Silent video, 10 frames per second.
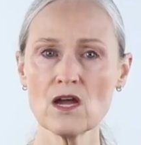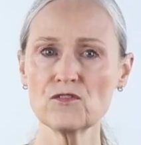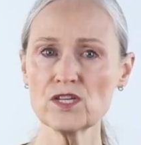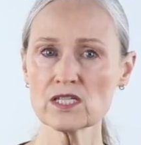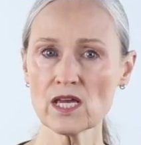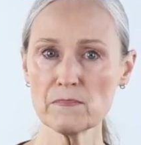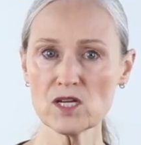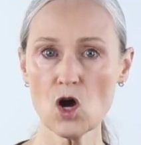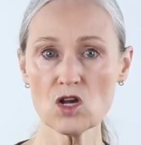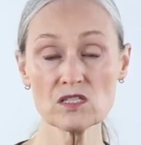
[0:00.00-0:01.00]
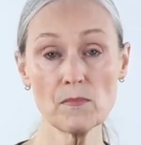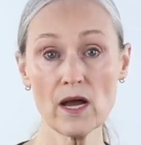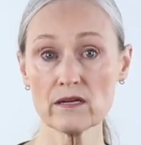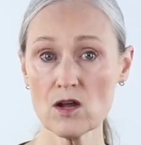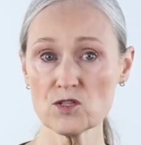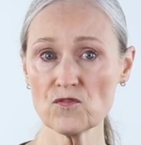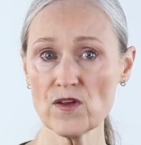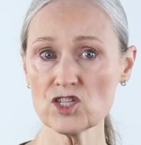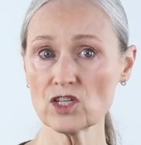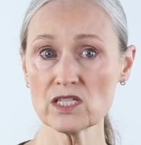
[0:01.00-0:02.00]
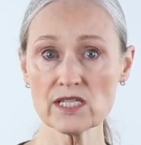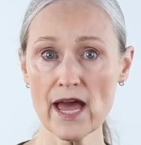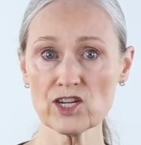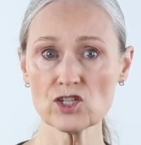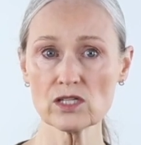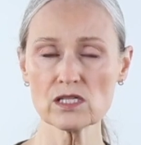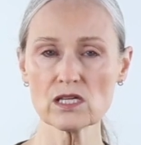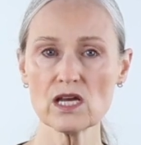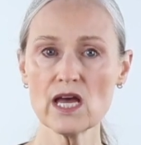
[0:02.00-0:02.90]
These can be caused by conservationist actions.